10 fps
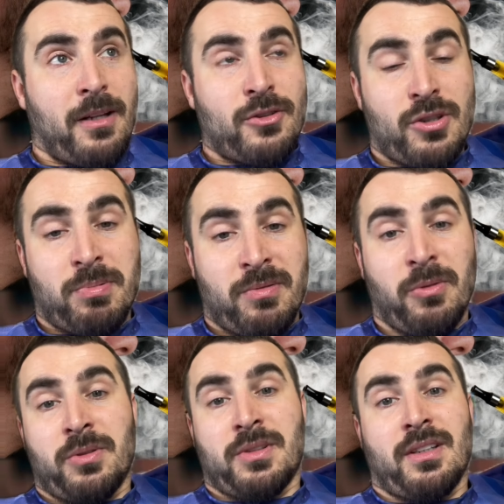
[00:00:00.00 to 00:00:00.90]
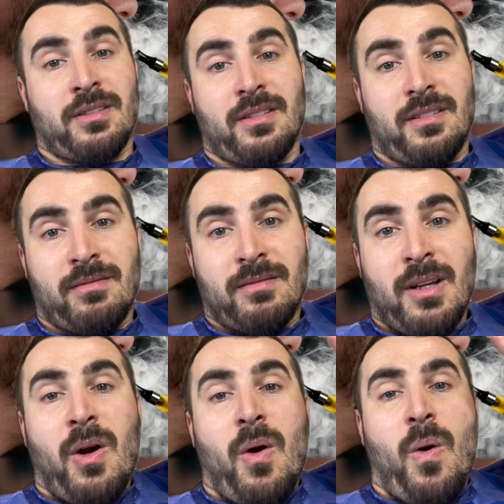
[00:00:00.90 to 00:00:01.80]
just before a session.
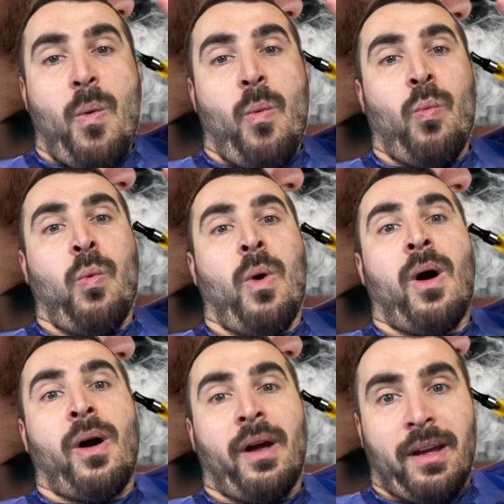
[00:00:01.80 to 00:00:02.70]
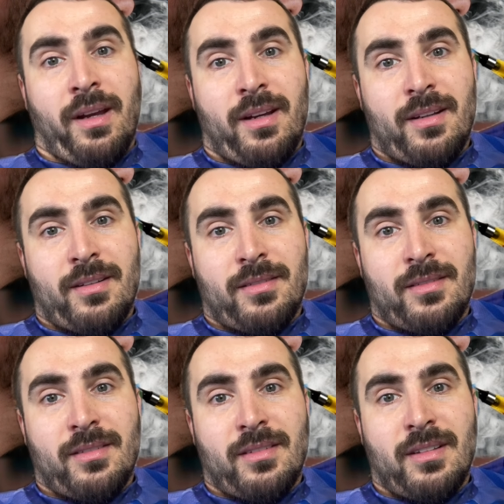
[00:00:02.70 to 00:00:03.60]
Why?
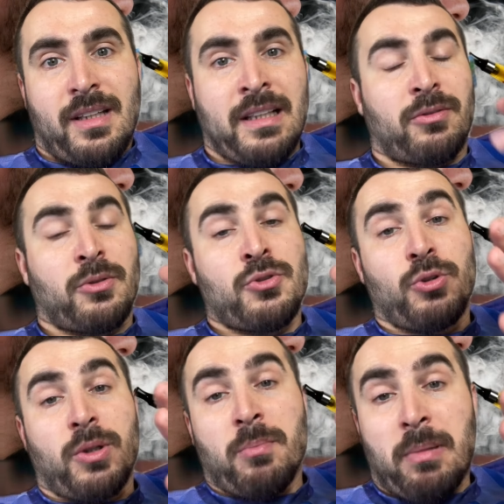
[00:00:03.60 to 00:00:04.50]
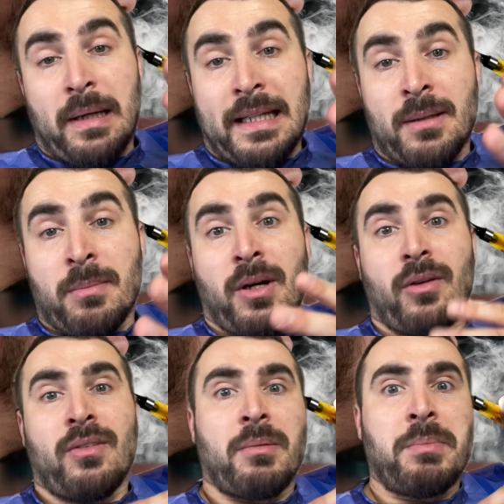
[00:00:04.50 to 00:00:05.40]
And afterwards you complain
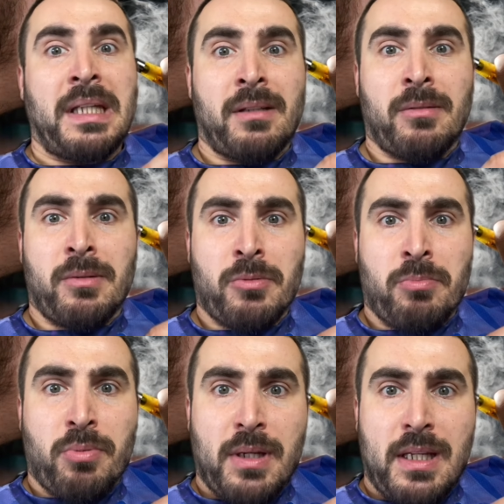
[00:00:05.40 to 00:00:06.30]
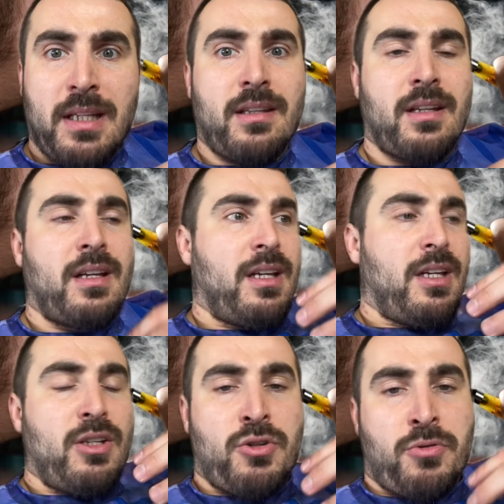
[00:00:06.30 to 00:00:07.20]
about not being able to breathe,
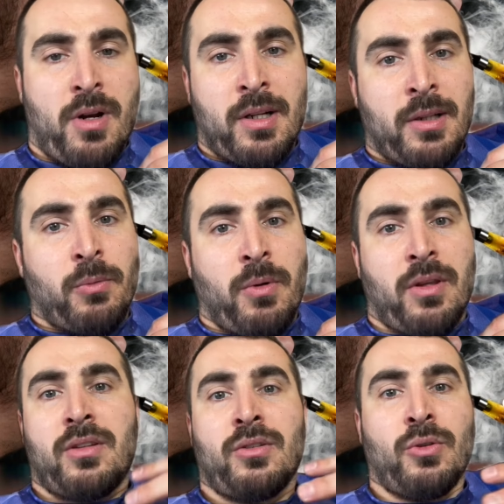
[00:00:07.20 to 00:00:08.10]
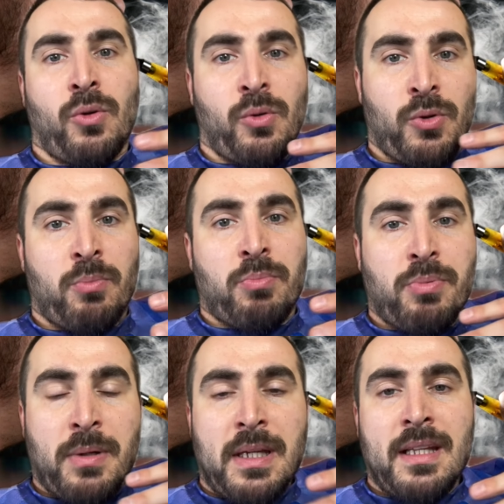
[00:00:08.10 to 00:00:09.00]
struggling with your
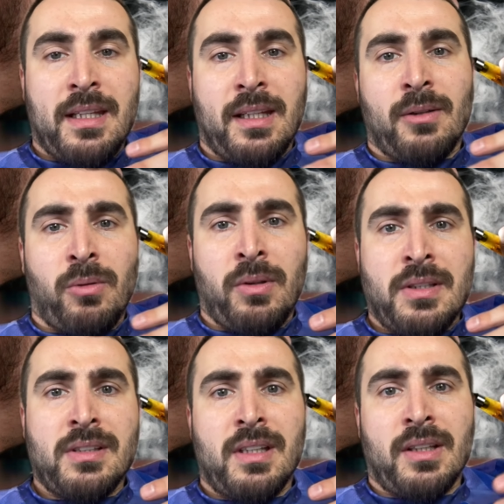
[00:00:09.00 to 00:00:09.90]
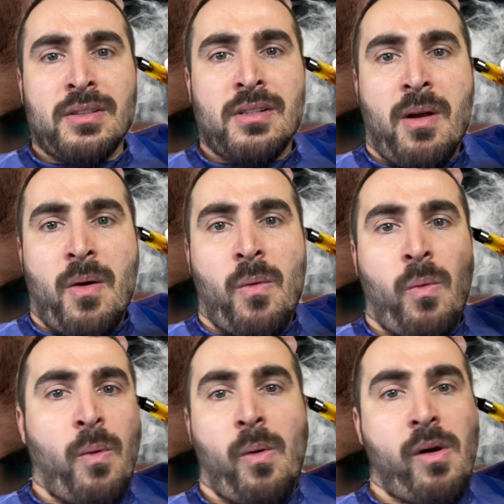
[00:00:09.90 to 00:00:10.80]
breathing, all these things.
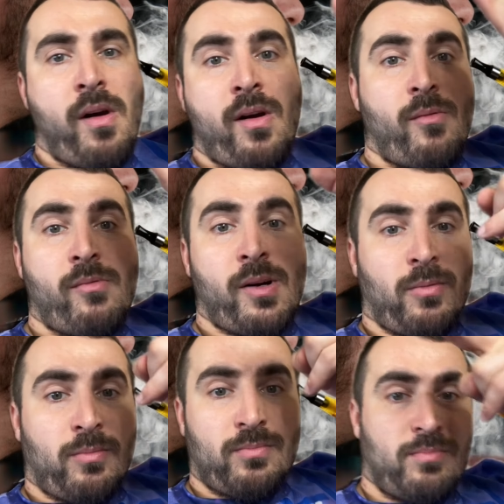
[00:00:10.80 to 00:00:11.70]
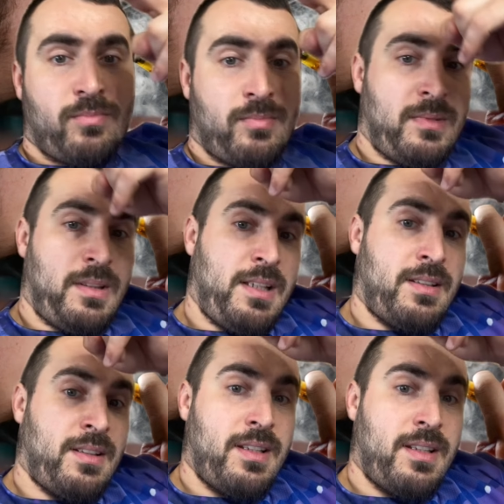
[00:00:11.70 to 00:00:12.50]
Well, this is